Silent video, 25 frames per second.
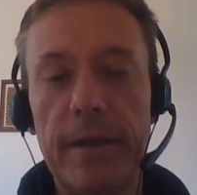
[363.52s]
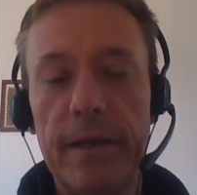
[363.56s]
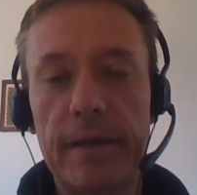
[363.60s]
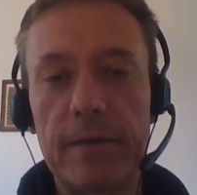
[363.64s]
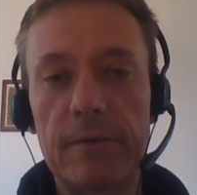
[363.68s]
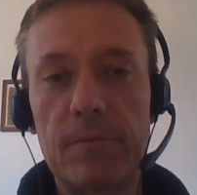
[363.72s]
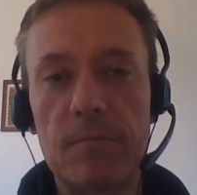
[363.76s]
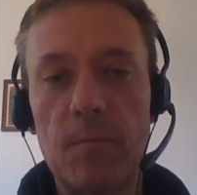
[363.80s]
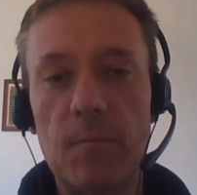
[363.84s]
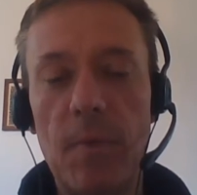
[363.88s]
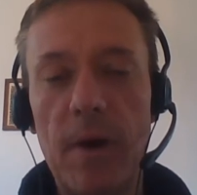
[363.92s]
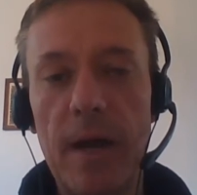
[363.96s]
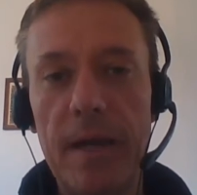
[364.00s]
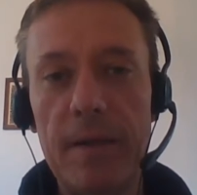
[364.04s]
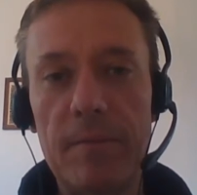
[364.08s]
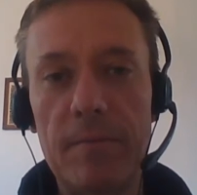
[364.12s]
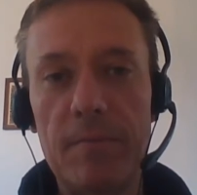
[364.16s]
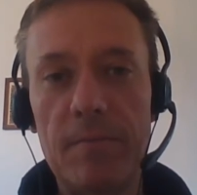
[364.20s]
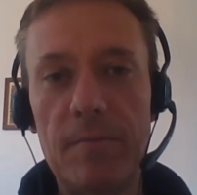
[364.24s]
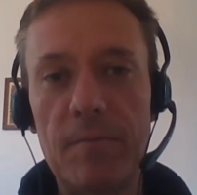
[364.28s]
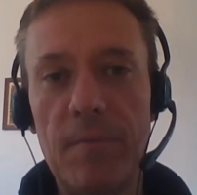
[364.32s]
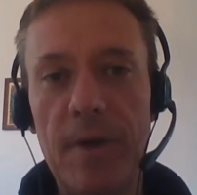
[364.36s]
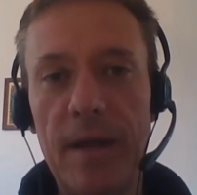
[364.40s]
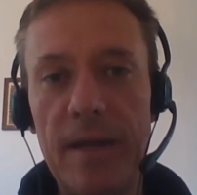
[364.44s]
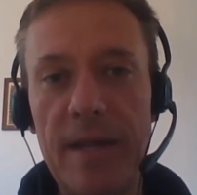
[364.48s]
And my
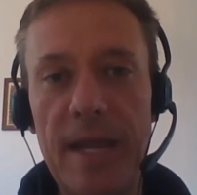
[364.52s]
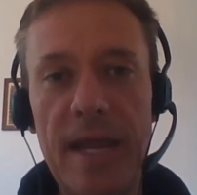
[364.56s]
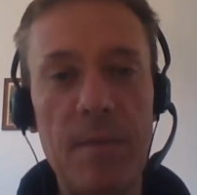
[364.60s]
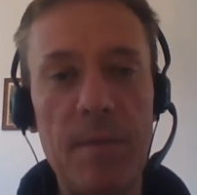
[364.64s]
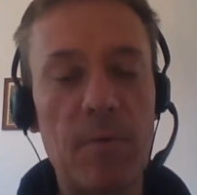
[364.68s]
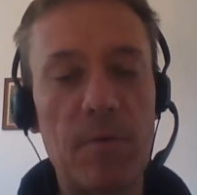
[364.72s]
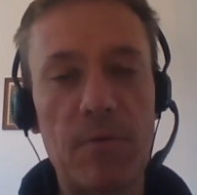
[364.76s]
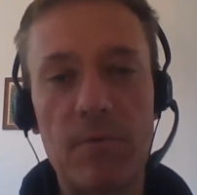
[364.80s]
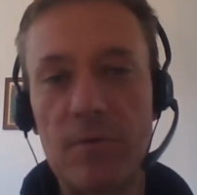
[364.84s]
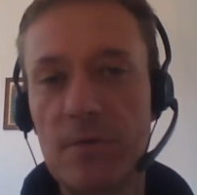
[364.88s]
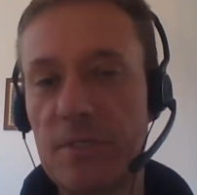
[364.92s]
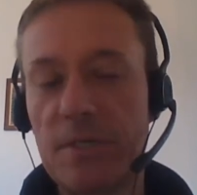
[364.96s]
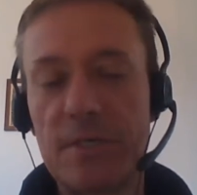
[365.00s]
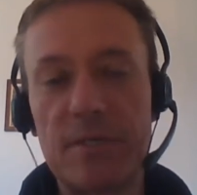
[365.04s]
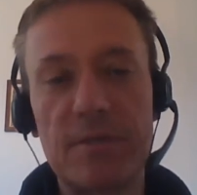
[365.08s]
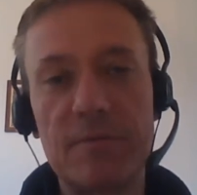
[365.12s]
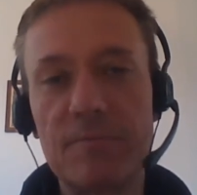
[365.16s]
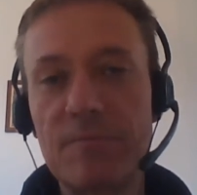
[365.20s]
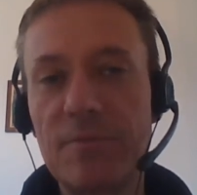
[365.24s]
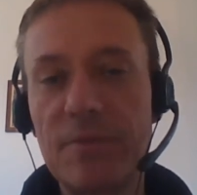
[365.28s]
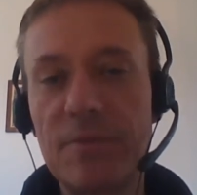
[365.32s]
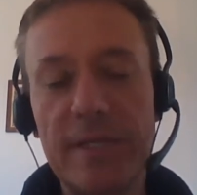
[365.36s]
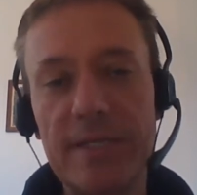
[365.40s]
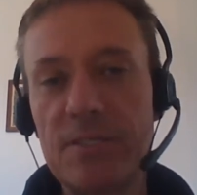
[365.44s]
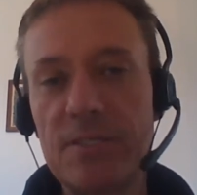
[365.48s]
neighbor was a
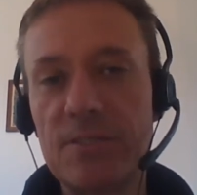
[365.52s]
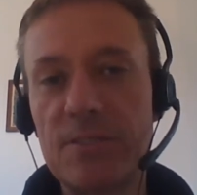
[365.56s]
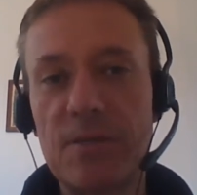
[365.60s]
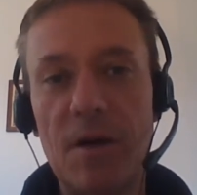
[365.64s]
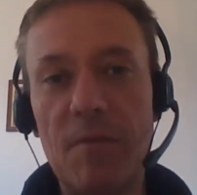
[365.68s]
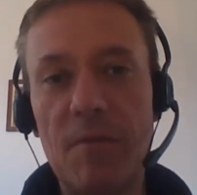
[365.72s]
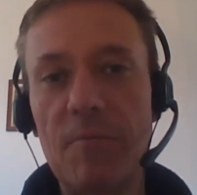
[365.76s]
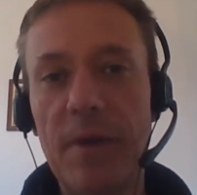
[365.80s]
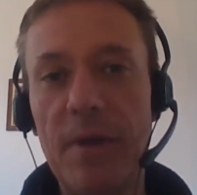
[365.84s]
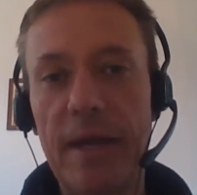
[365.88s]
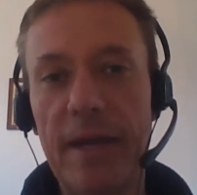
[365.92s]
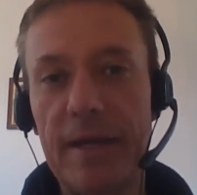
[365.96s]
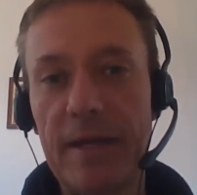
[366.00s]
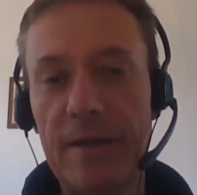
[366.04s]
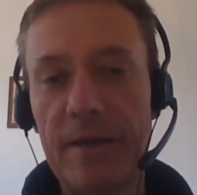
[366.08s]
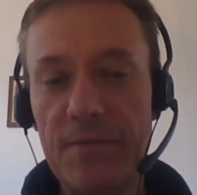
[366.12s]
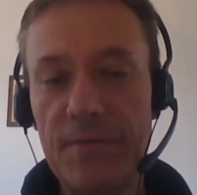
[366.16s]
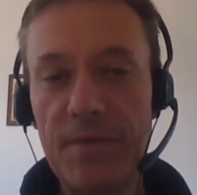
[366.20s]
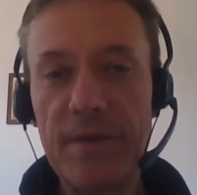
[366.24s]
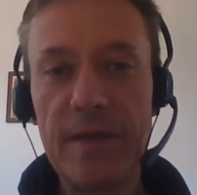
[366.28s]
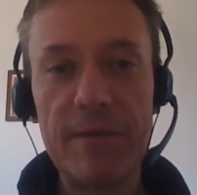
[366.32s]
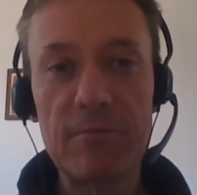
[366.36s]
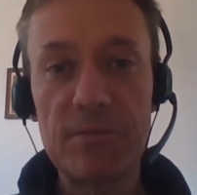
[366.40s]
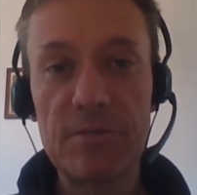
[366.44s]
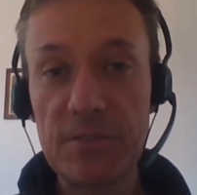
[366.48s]
complete scumbag. I
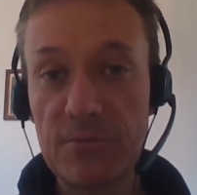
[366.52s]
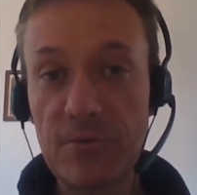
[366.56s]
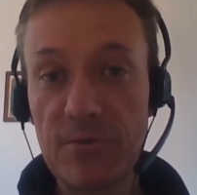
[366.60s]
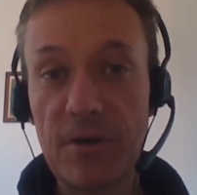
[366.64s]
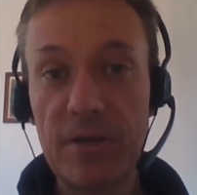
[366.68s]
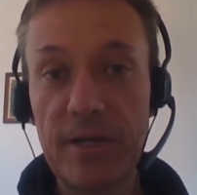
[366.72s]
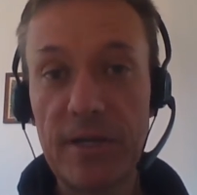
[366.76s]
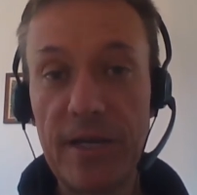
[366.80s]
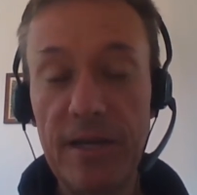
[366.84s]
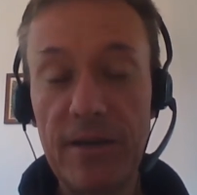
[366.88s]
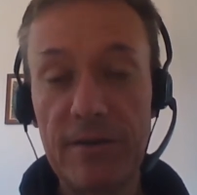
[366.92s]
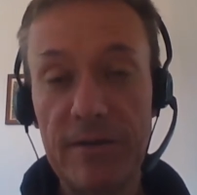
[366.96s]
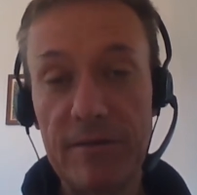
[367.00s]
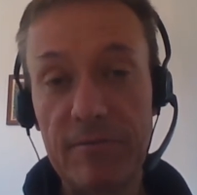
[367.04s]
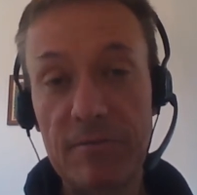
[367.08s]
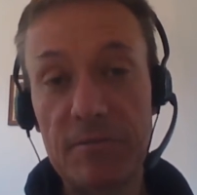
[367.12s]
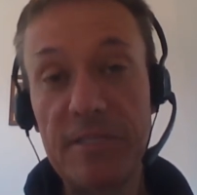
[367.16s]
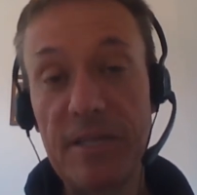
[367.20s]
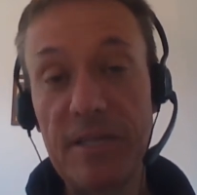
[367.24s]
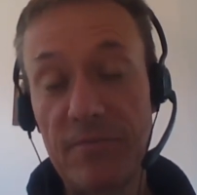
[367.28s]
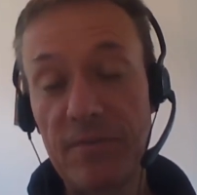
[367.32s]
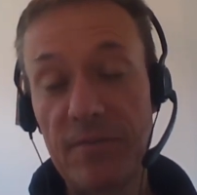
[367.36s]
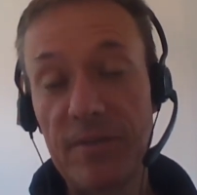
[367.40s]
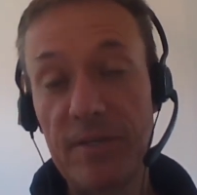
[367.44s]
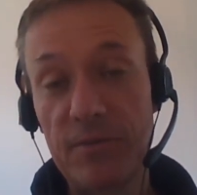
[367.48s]
think he was a drug dealer. He was
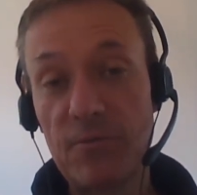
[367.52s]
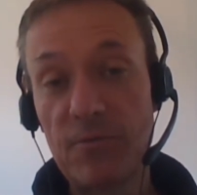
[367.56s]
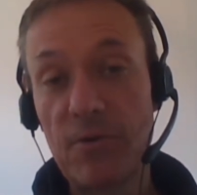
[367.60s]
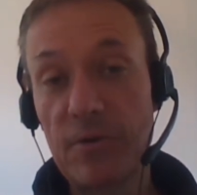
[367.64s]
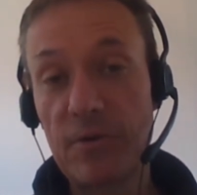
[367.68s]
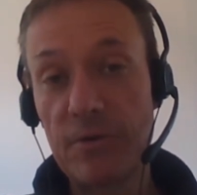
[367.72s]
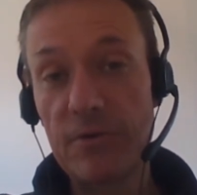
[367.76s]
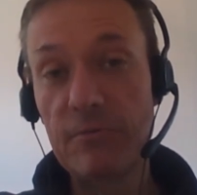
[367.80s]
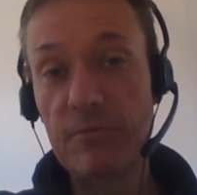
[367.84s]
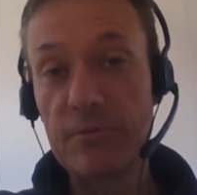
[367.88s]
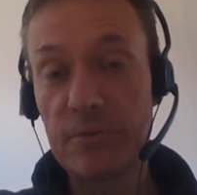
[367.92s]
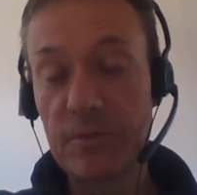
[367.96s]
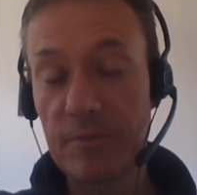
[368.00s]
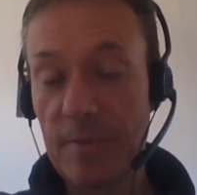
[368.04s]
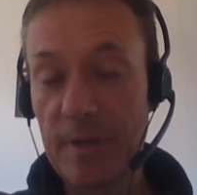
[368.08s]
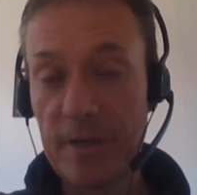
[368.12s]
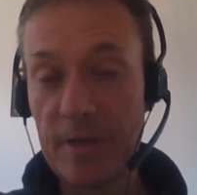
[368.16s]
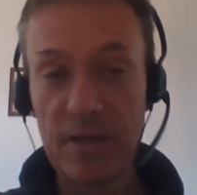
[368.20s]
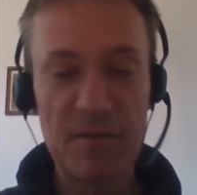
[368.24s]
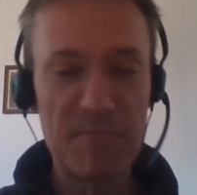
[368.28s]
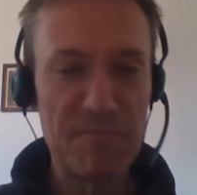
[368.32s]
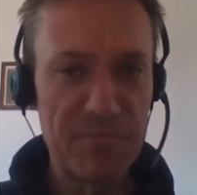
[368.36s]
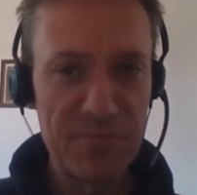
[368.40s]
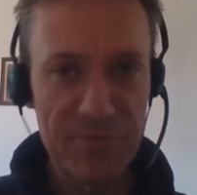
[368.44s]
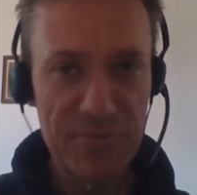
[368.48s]
definitely a drug user.
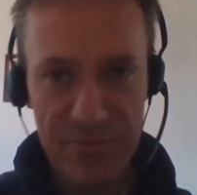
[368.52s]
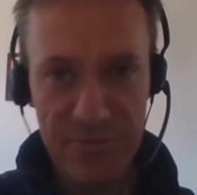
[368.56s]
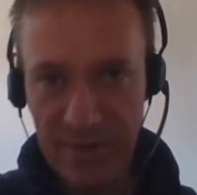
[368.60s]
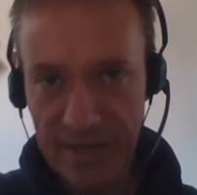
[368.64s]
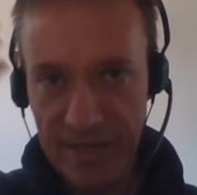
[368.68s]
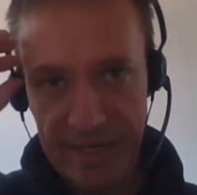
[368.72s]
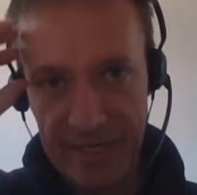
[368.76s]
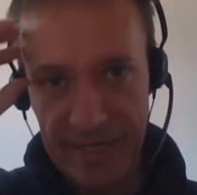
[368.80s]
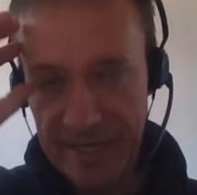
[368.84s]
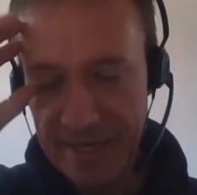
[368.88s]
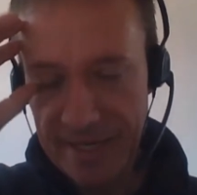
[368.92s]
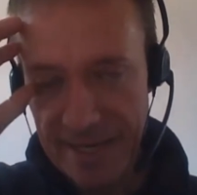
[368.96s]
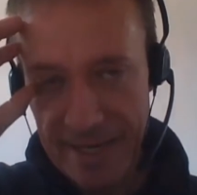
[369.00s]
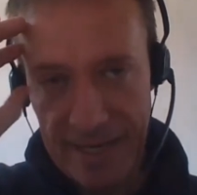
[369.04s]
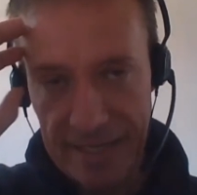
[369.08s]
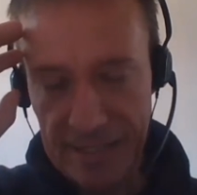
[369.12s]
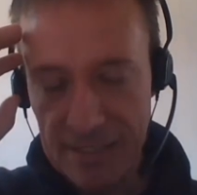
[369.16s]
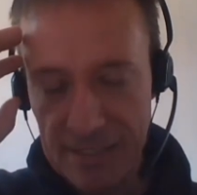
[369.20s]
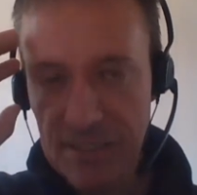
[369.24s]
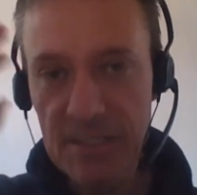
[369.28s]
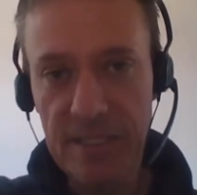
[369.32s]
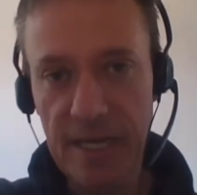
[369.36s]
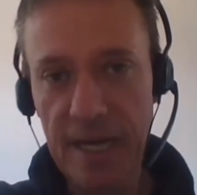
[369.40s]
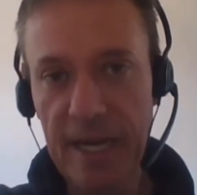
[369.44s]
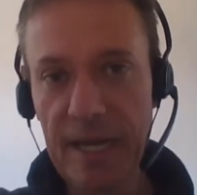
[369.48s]
Like a completely
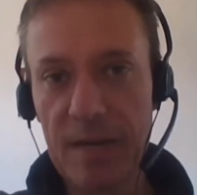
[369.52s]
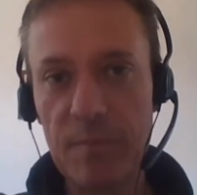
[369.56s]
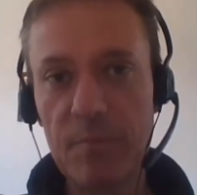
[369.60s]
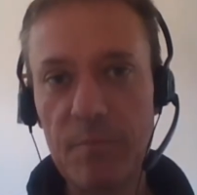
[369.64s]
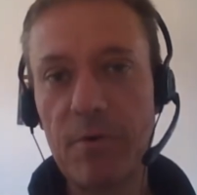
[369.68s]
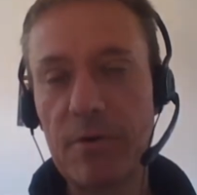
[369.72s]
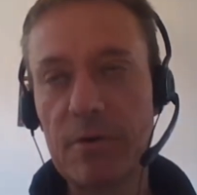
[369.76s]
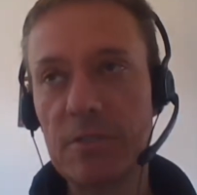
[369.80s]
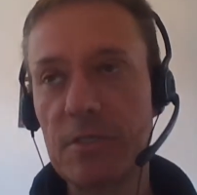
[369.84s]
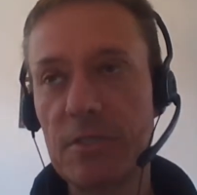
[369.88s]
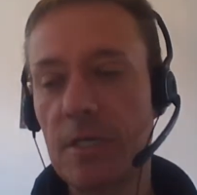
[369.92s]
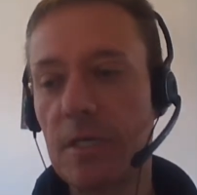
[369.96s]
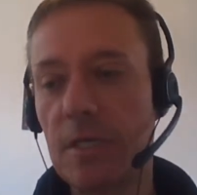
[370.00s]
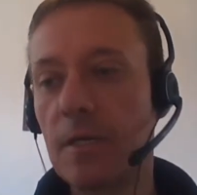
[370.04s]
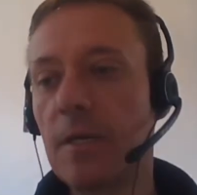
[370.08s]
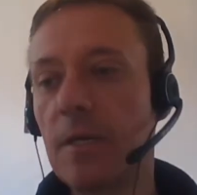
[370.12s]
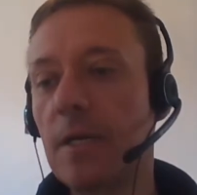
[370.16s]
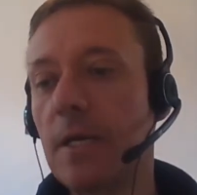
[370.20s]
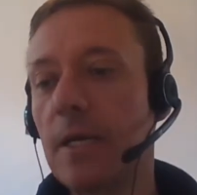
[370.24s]
insane person.